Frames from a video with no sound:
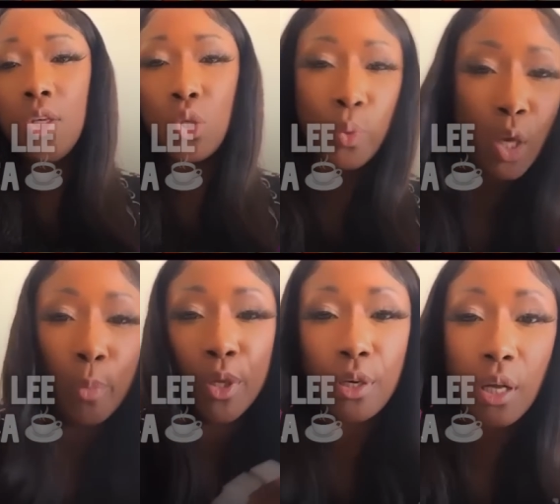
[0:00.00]
So we
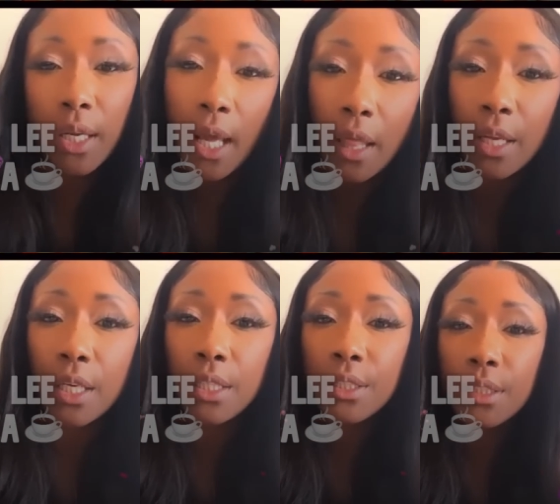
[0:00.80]
going to put it all
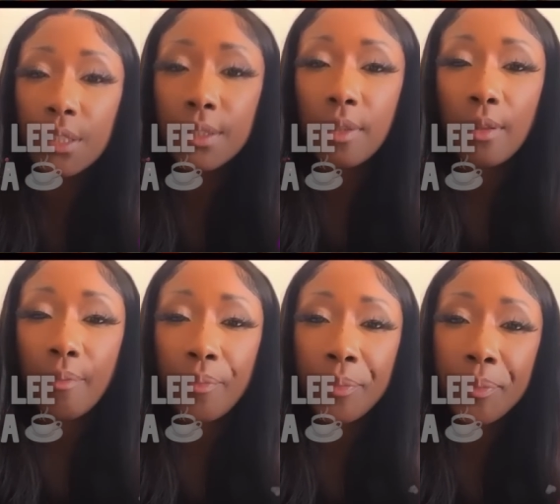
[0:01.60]
together.
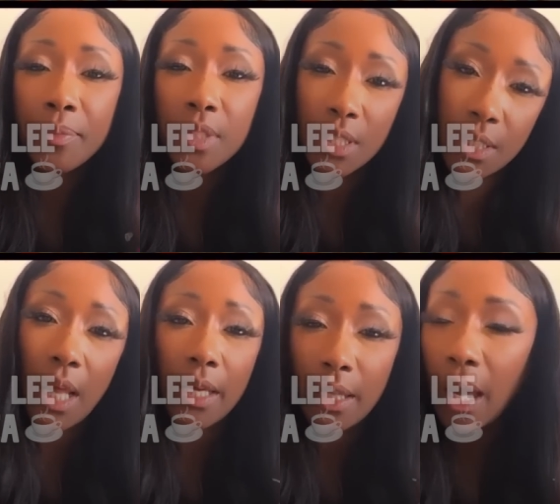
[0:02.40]
Just
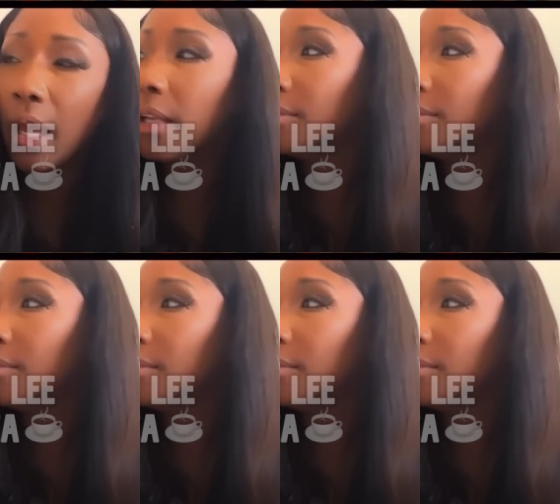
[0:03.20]
like that.